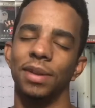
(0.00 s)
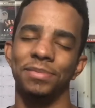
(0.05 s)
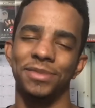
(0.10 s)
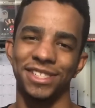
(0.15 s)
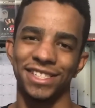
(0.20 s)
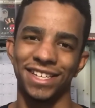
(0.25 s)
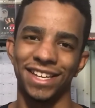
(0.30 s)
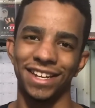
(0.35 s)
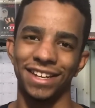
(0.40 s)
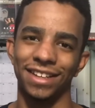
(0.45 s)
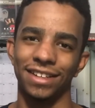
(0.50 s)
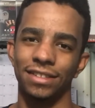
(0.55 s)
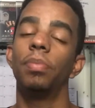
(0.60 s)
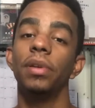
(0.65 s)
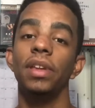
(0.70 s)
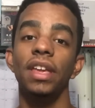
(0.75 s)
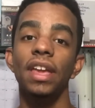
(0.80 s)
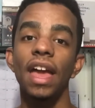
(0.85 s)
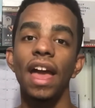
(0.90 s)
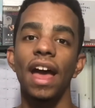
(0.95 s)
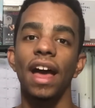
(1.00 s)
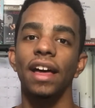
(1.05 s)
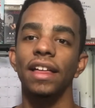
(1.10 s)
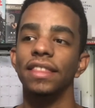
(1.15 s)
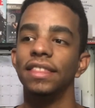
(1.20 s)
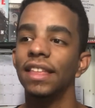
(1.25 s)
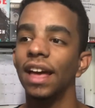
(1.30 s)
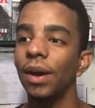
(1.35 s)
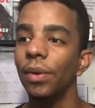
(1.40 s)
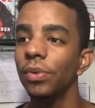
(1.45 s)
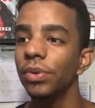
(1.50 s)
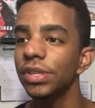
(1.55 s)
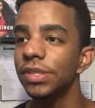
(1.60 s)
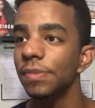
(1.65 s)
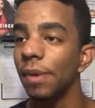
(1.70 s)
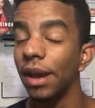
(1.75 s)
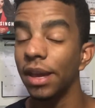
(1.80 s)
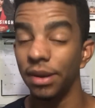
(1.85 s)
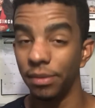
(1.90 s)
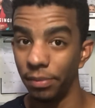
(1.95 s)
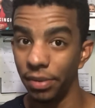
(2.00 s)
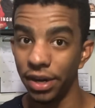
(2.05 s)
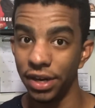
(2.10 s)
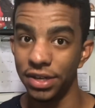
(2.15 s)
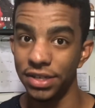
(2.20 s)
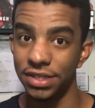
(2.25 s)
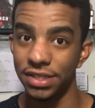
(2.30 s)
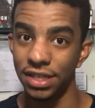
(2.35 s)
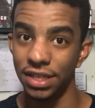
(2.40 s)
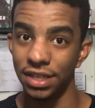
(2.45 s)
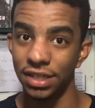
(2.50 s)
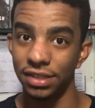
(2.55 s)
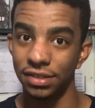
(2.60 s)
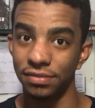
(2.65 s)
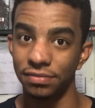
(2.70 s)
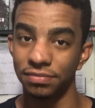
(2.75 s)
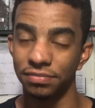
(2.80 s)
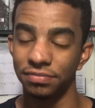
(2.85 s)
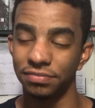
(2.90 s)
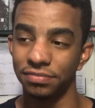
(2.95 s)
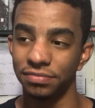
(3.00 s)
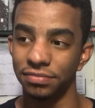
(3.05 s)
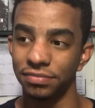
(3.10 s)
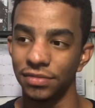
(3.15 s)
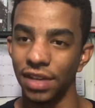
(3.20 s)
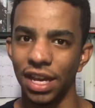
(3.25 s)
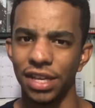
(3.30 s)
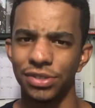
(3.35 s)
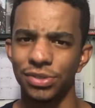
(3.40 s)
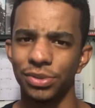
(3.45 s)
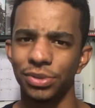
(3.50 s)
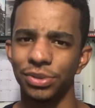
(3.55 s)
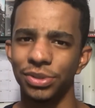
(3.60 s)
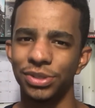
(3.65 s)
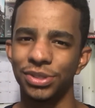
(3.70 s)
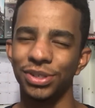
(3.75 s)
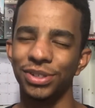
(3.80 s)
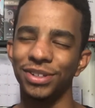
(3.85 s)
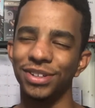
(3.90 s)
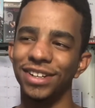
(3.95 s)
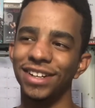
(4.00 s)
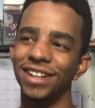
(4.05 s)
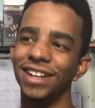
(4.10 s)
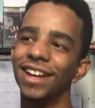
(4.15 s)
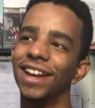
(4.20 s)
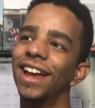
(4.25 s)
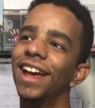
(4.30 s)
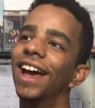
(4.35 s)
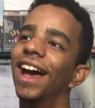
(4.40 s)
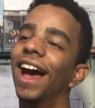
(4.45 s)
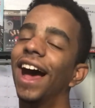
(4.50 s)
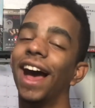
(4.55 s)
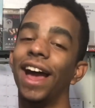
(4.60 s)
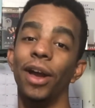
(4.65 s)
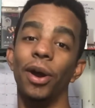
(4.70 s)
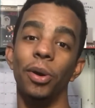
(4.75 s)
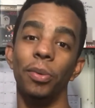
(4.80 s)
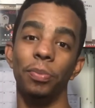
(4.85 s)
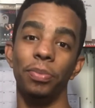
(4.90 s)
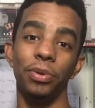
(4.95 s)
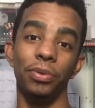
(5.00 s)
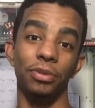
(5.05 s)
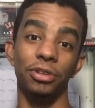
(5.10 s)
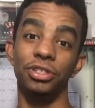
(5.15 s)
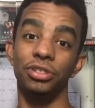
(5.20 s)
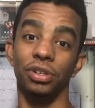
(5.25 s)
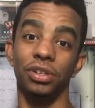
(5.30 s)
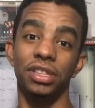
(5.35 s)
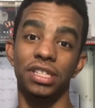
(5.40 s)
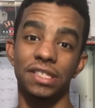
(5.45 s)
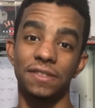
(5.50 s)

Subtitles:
I'm just kidding. But yeah, that was my embarrassing high school story. I hope you enjoyed